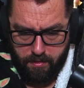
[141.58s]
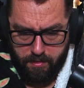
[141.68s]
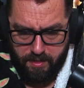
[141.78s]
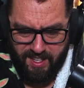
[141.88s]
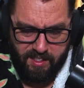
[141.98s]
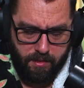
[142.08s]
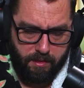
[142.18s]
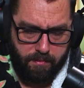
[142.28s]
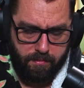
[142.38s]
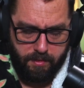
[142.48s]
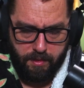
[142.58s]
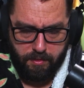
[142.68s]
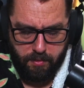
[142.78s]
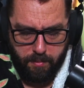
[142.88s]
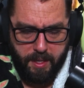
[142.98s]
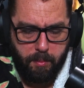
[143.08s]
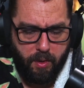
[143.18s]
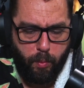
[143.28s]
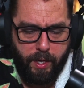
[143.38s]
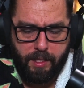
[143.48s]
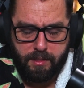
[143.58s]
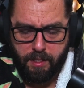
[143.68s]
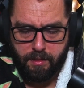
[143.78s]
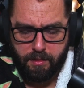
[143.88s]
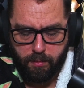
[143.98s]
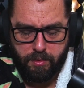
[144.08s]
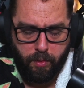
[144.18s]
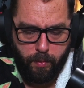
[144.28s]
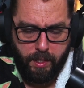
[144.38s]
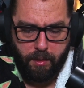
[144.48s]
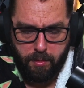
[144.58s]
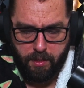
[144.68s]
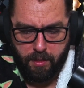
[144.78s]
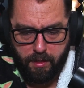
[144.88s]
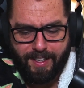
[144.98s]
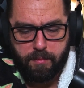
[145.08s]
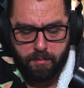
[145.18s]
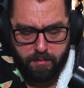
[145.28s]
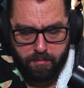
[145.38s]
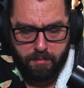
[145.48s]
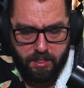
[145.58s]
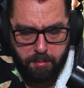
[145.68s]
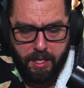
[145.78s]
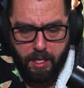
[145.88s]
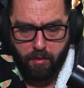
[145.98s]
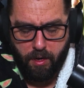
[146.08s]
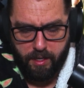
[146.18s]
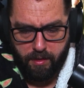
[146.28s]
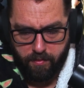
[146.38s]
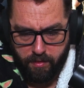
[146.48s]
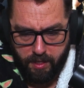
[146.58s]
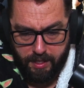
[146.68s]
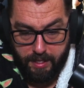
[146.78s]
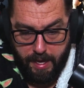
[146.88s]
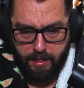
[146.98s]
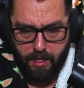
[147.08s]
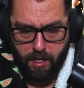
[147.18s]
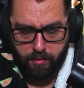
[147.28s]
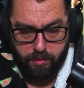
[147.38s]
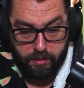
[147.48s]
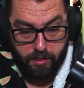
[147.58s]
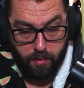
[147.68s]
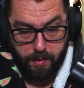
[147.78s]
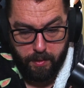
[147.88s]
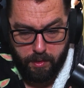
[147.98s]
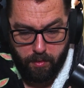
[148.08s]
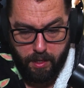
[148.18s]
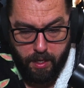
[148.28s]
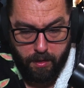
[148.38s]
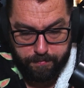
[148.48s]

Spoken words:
That's what I mean by weird sentences. Well, not weird, but they speak and write differently in the 1800s to the way we do now.